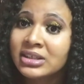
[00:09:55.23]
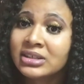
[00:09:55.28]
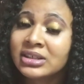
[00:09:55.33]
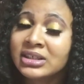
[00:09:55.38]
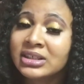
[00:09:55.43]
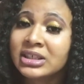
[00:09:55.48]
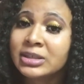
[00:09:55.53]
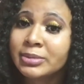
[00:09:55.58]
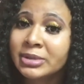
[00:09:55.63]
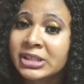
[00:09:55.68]
there's
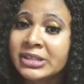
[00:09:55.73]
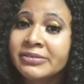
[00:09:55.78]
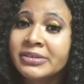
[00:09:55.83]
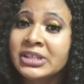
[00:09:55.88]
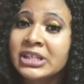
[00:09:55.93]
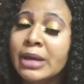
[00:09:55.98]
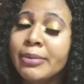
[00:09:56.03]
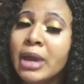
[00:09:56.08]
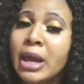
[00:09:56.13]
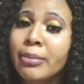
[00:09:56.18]
a specific
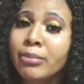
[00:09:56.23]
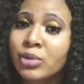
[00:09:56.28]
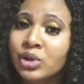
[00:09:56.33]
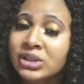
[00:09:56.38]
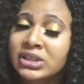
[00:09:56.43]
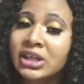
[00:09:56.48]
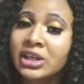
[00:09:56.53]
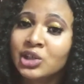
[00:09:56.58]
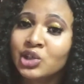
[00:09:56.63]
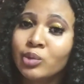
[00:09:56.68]
time I
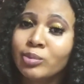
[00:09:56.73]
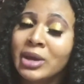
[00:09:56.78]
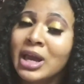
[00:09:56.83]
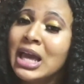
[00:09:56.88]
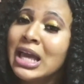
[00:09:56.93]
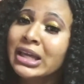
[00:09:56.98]
must get up.